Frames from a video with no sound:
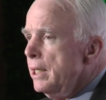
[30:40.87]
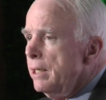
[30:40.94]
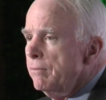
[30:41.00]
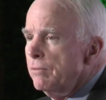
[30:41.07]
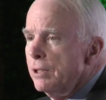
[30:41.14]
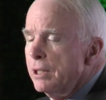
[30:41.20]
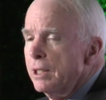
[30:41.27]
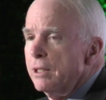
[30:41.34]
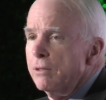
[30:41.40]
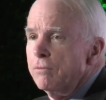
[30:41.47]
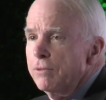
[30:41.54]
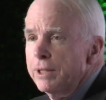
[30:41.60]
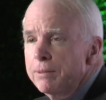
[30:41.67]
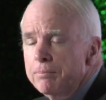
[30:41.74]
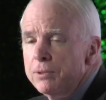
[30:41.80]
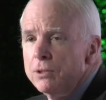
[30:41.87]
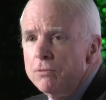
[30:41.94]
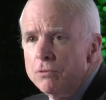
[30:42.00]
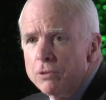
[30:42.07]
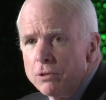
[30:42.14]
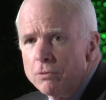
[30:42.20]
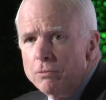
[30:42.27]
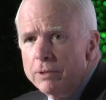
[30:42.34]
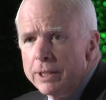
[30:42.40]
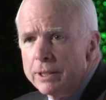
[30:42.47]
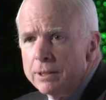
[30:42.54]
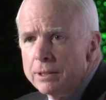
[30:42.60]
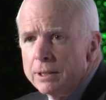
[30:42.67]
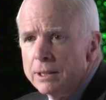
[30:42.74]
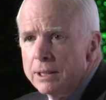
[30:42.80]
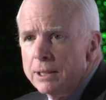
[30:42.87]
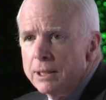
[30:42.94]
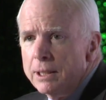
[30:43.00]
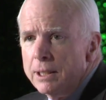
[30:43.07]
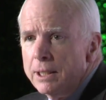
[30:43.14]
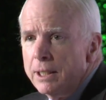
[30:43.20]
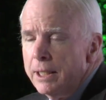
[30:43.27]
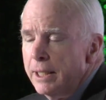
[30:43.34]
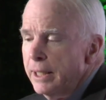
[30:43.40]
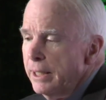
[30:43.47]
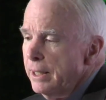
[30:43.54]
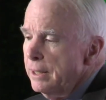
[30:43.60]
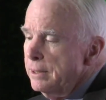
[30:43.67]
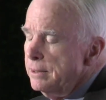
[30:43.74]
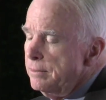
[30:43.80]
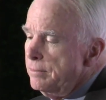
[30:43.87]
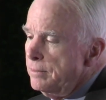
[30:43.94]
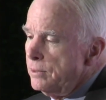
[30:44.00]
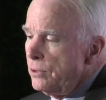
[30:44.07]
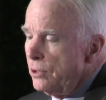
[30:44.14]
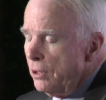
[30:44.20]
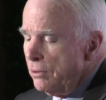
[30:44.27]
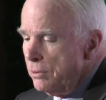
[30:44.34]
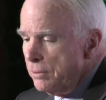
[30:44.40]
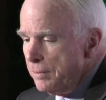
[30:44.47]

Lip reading: and we're going to reap the whirlwind. And so